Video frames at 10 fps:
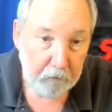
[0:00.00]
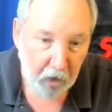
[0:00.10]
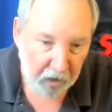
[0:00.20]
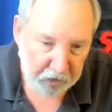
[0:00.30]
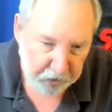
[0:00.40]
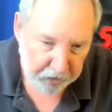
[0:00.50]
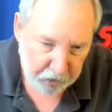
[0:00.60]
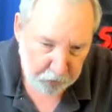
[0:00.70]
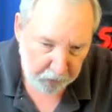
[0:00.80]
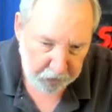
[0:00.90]
I'll show you
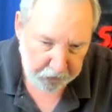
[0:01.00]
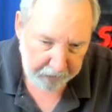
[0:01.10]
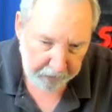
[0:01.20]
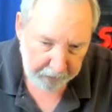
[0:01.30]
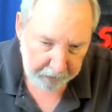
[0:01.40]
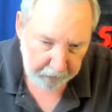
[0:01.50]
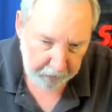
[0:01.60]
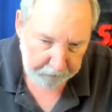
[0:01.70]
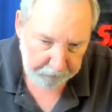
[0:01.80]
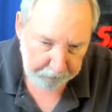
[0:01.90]
this when I share it. Hang
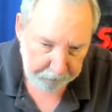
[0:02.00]
on.